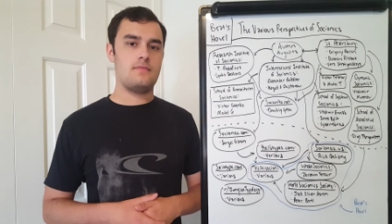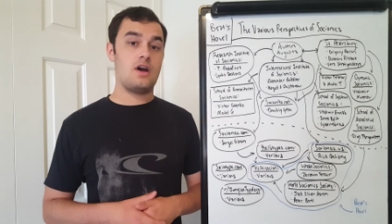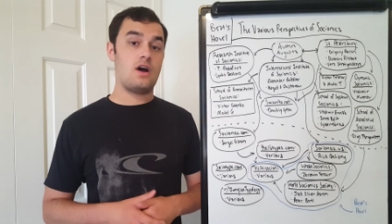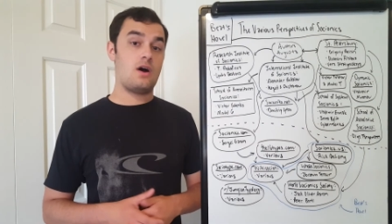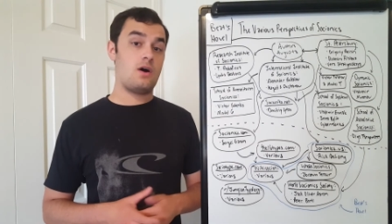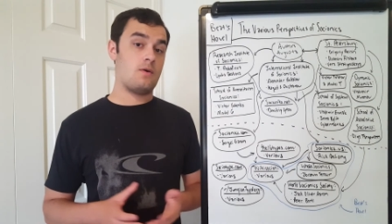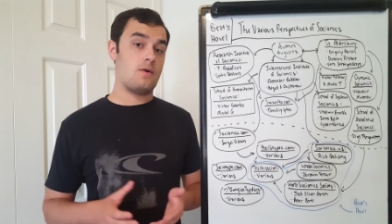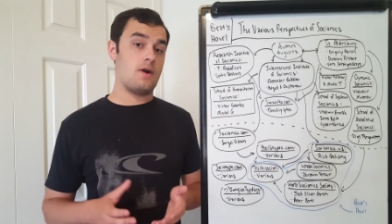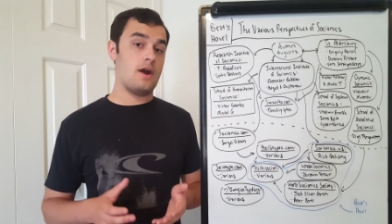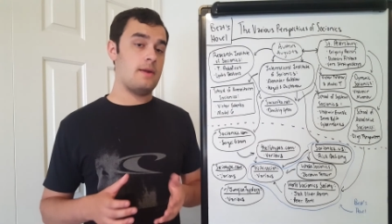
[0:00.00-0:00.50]

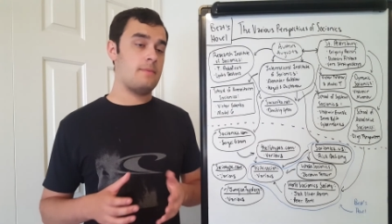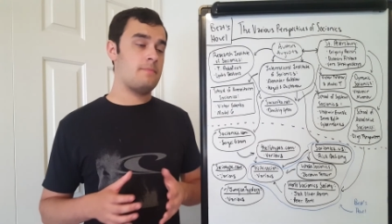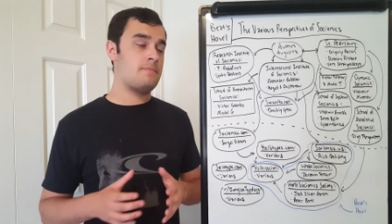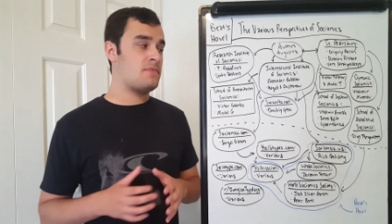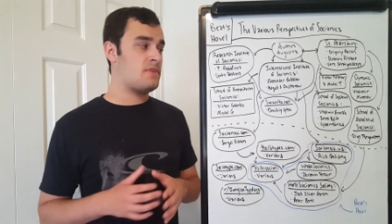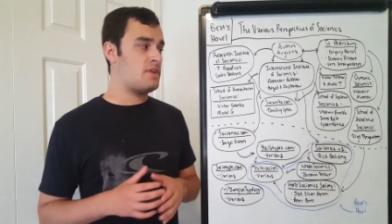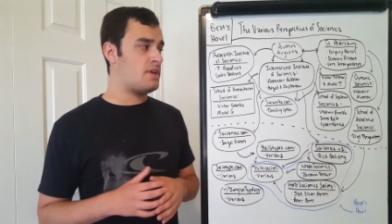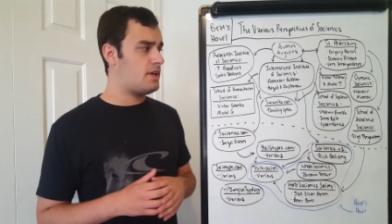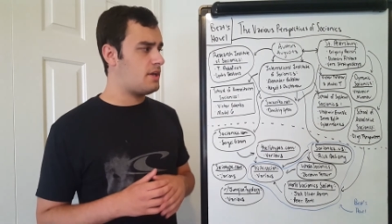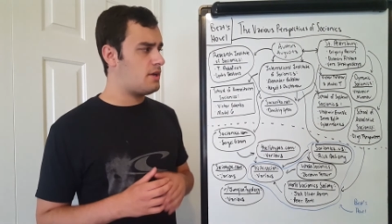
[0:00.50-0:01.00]
All right,
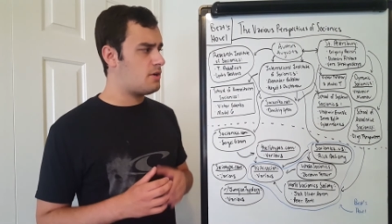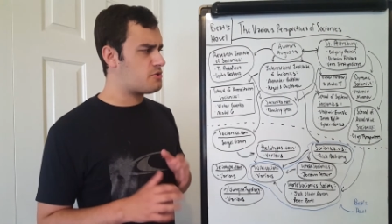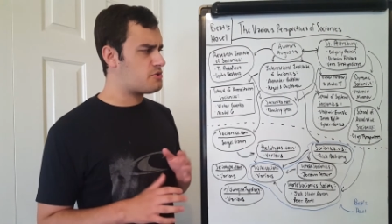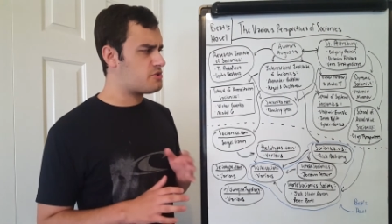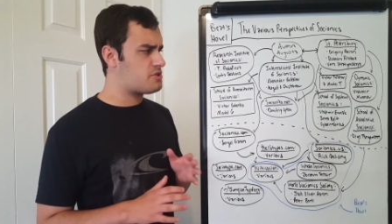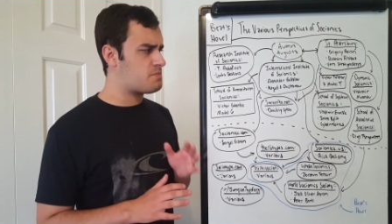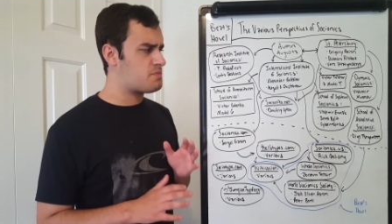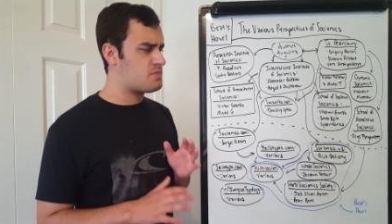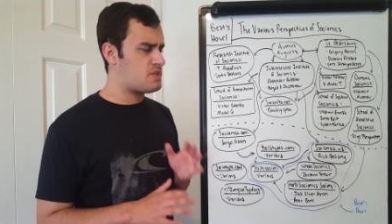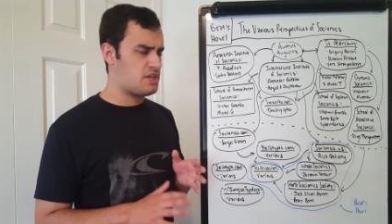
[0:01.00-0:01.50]
here are
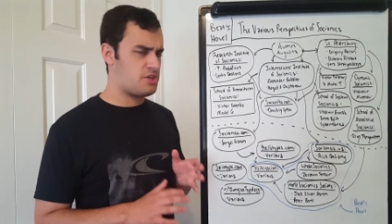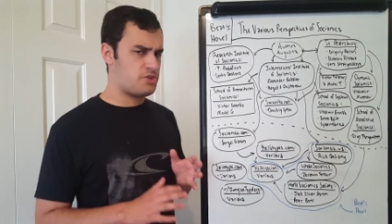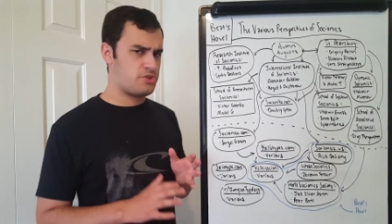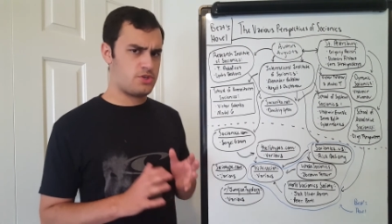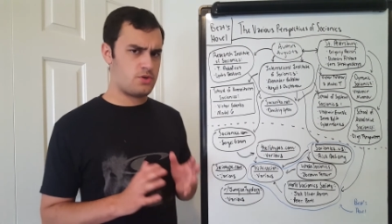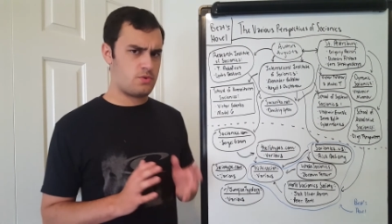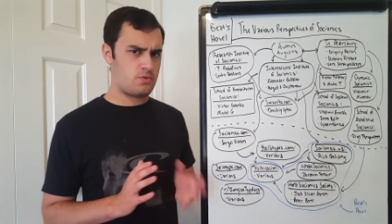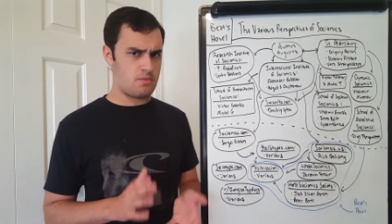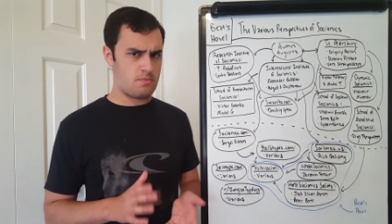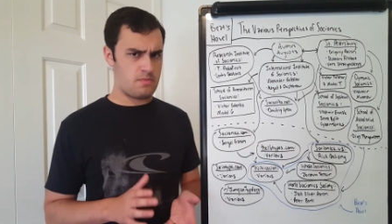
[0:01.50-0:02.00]
some things
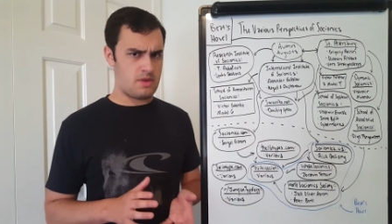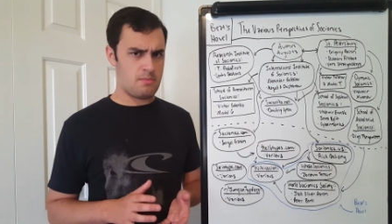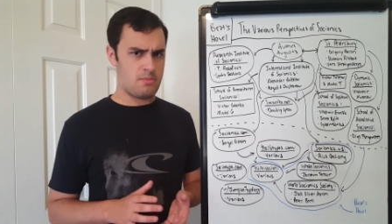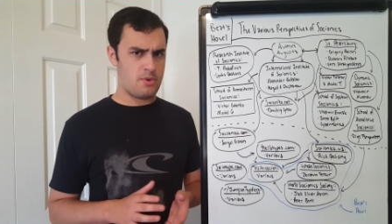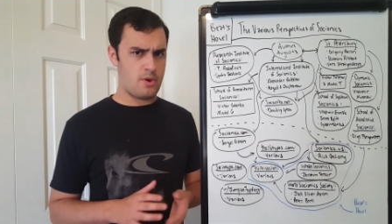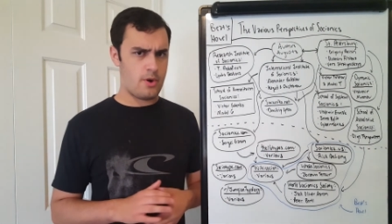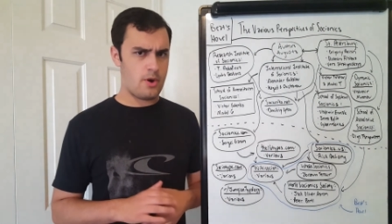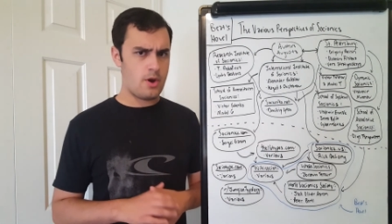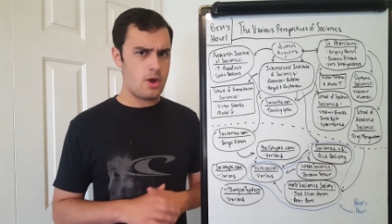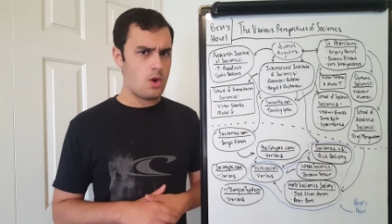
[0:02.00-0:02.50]
to
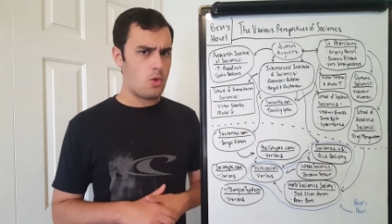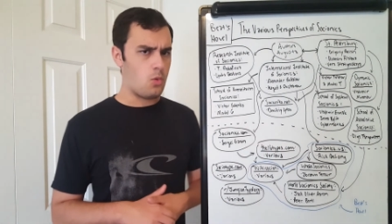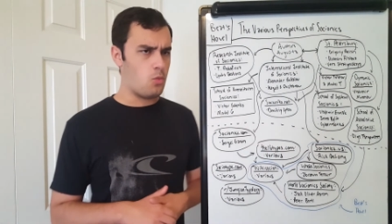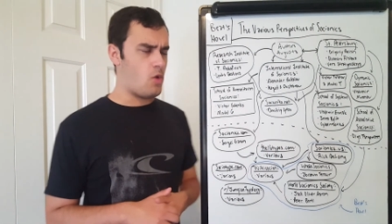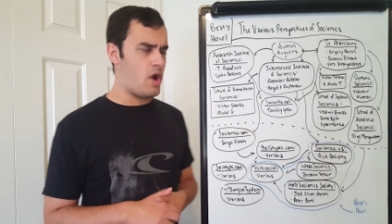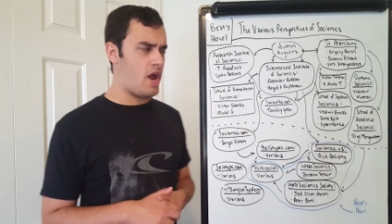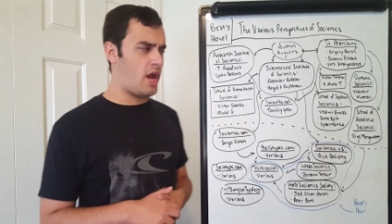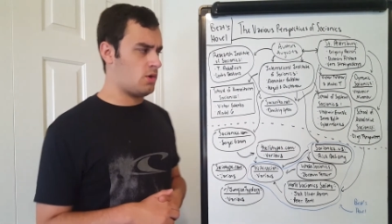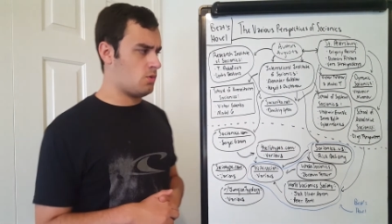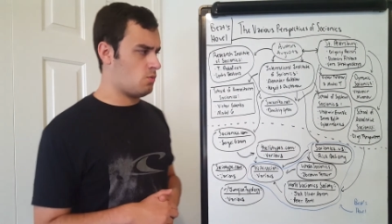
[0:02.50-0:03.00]
remember
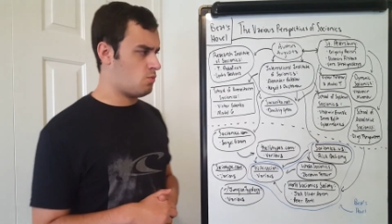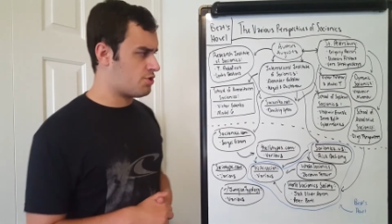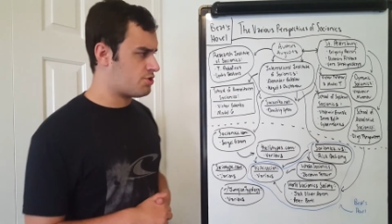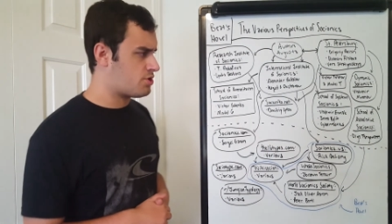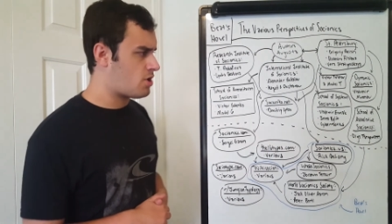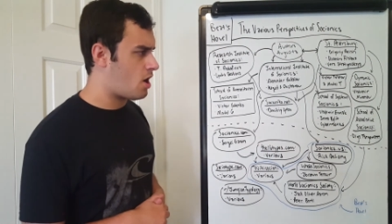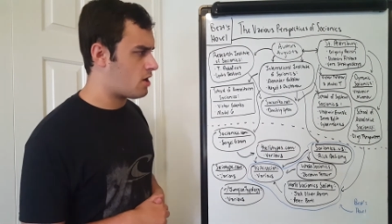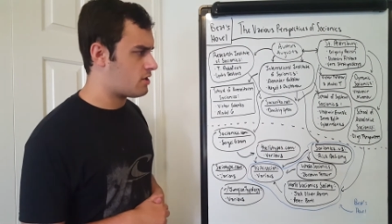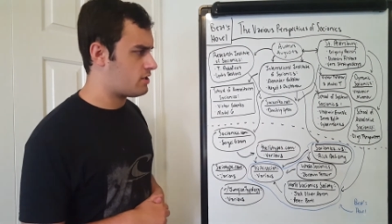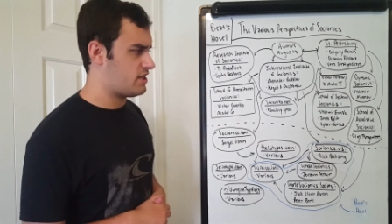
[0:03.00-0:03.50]
when we're
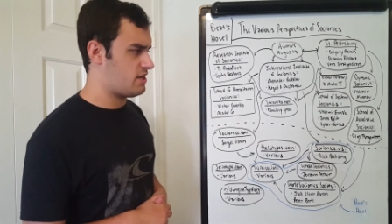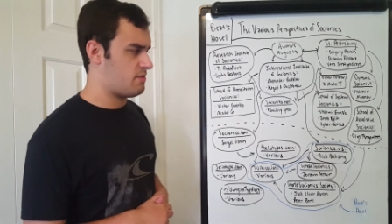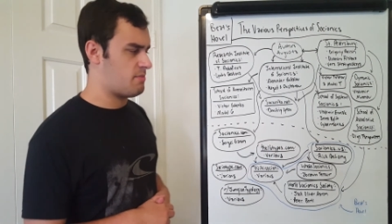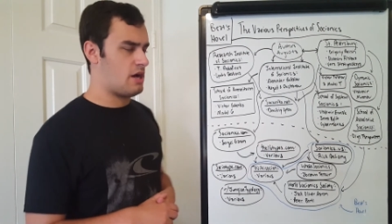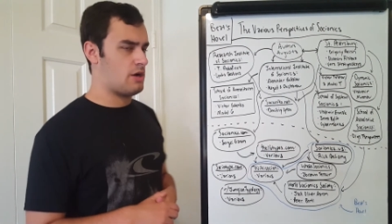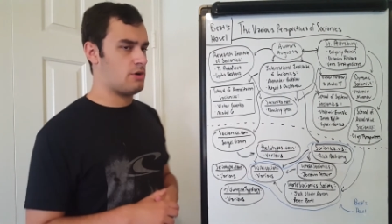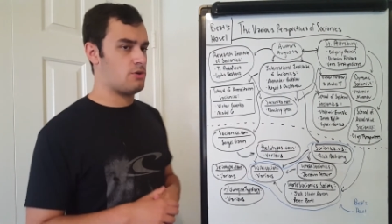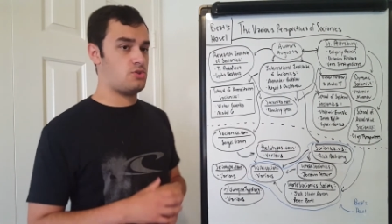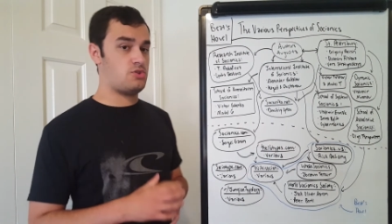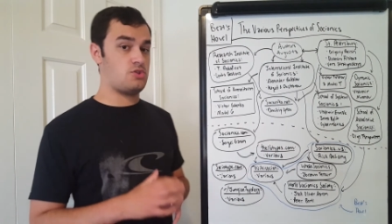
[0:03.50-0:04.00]
talking
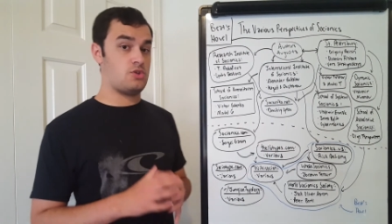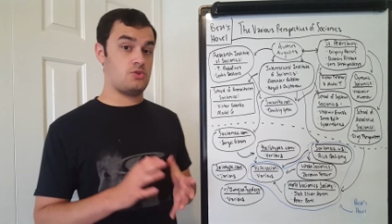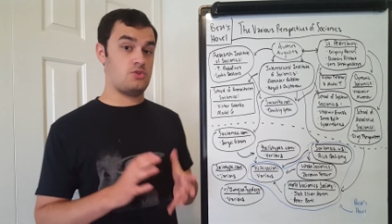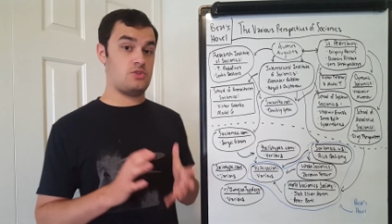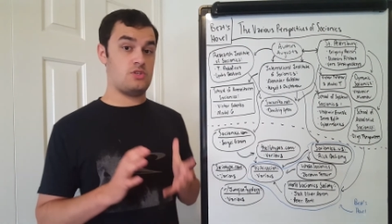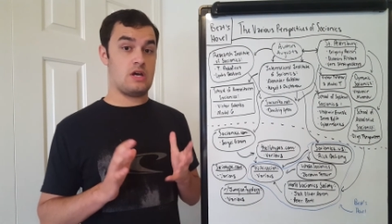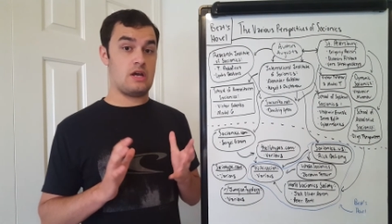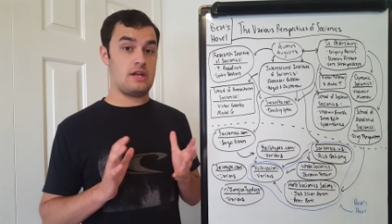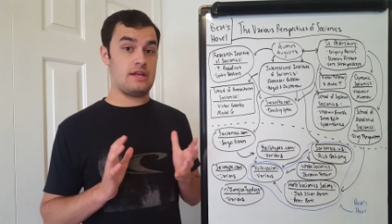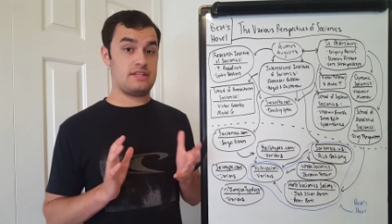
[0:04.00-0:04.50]
about
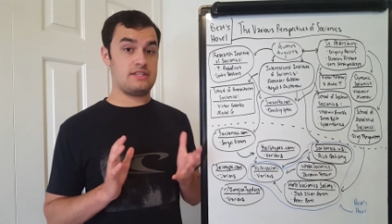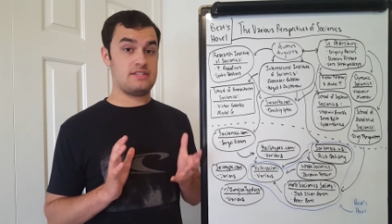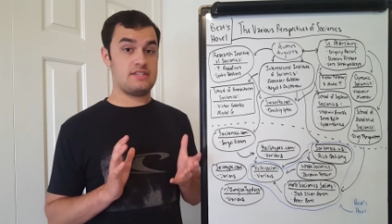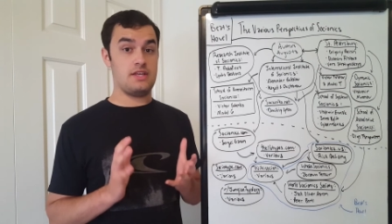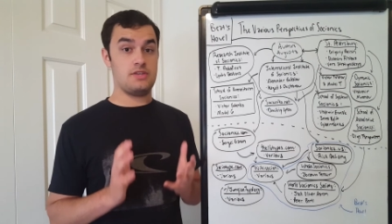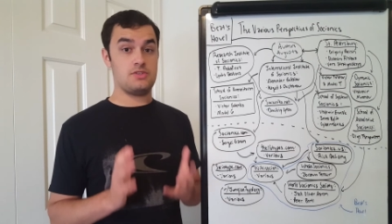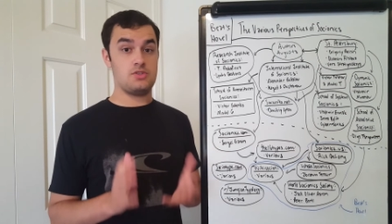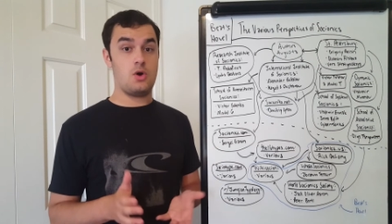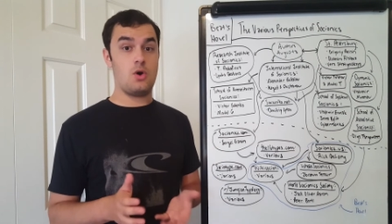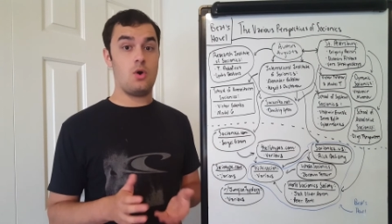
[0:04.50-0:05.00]
socionics
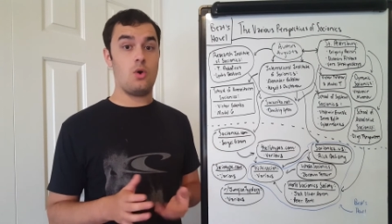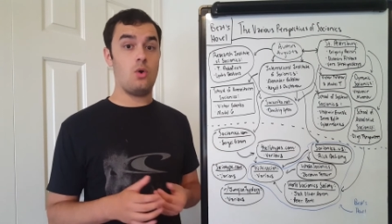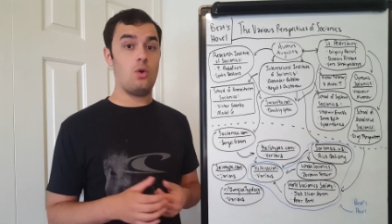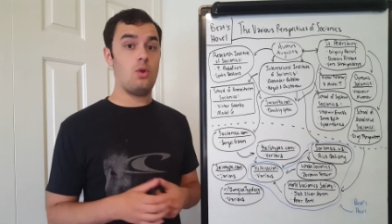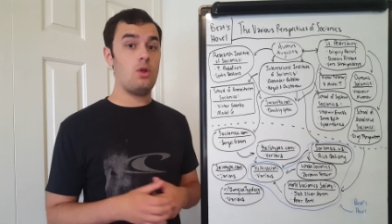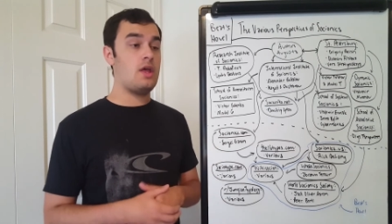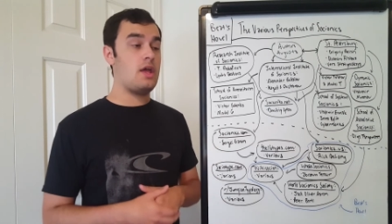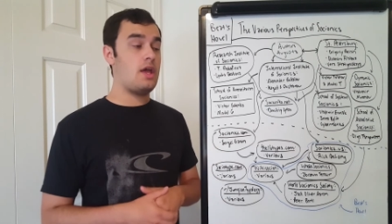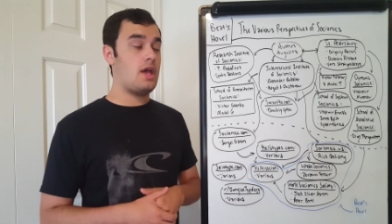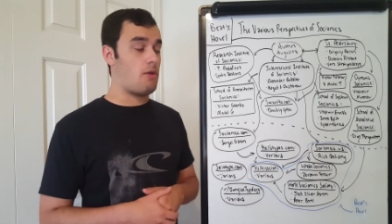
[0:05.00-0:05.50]
as a whole,